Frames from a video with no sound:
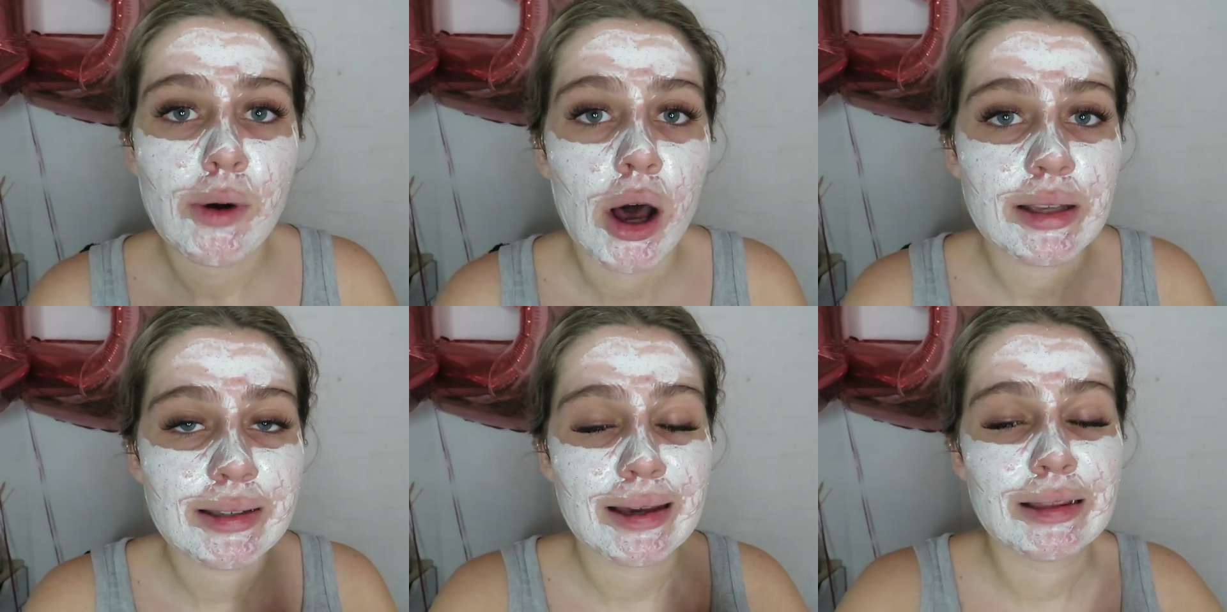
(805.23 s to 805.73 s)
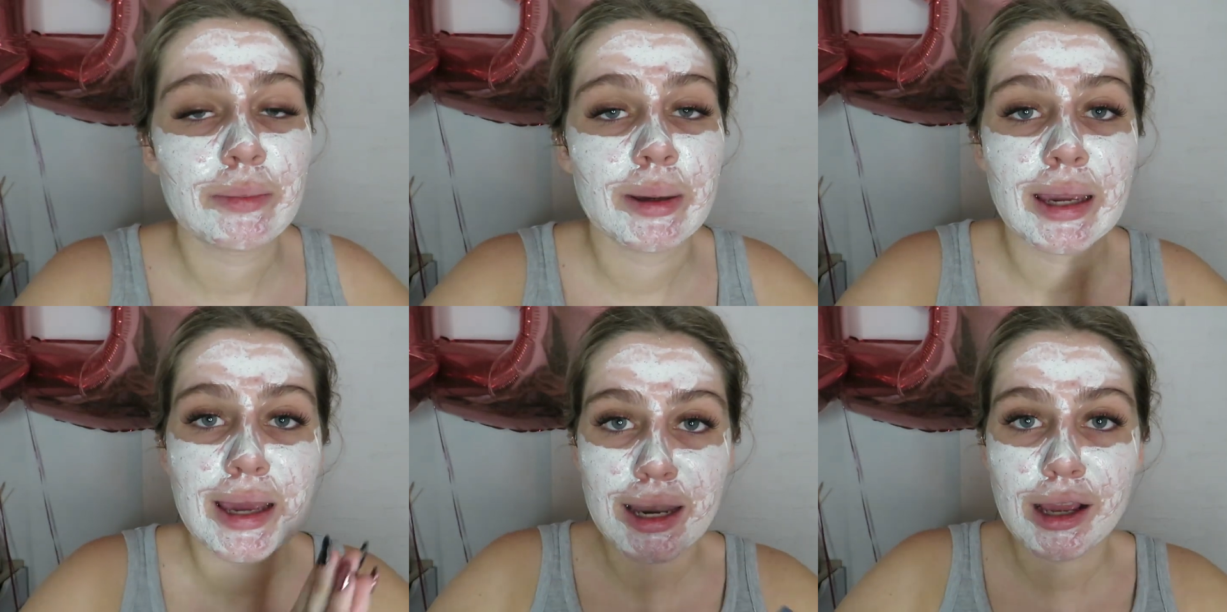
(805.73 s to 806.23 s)
mask in the
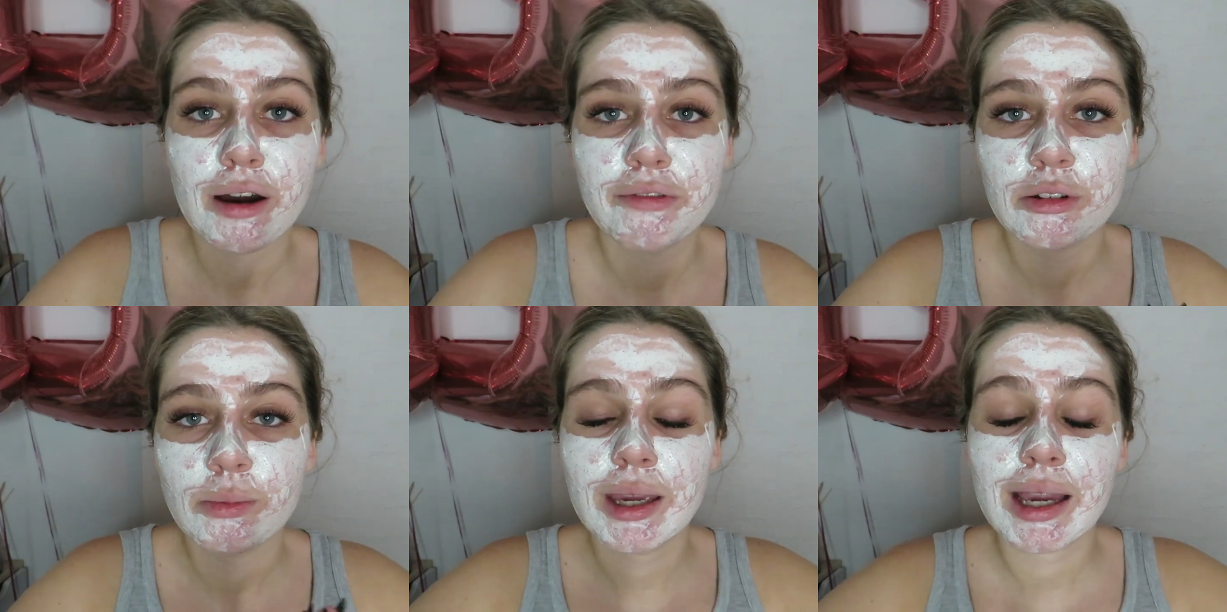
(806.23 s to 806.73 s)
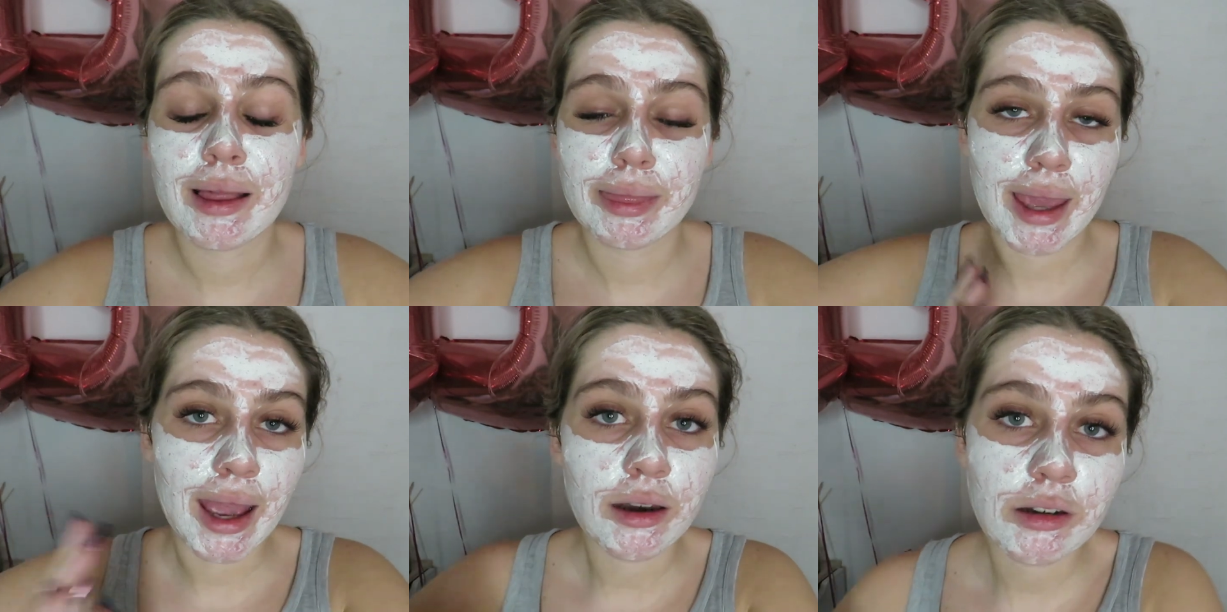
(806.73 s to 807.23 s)
beginning of the week and
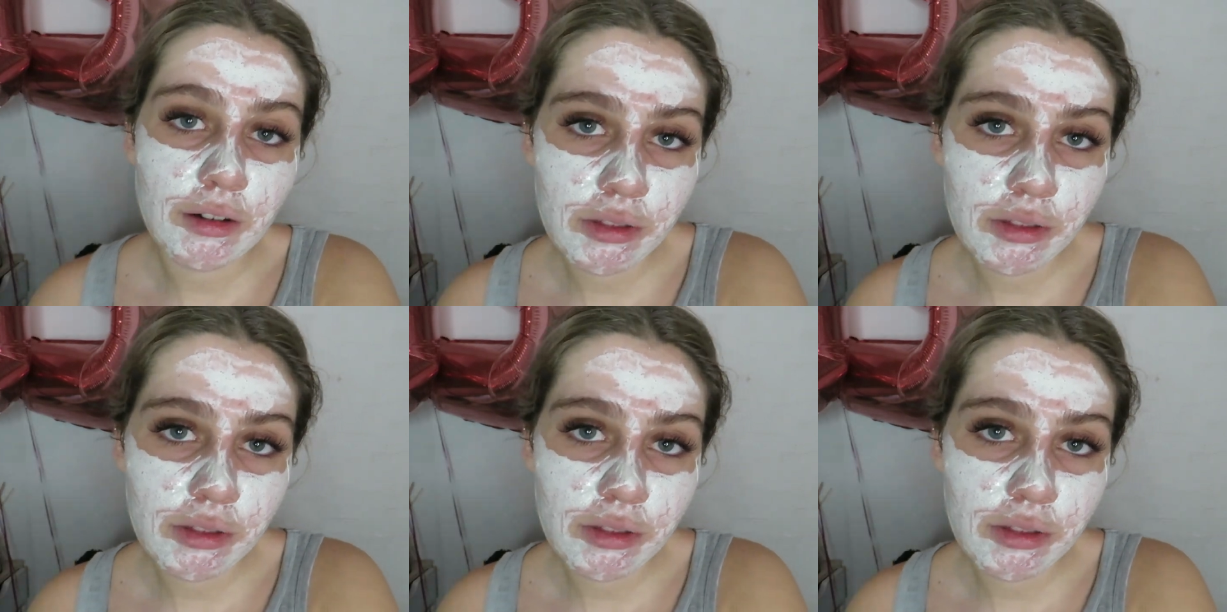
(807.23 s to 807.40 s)
the end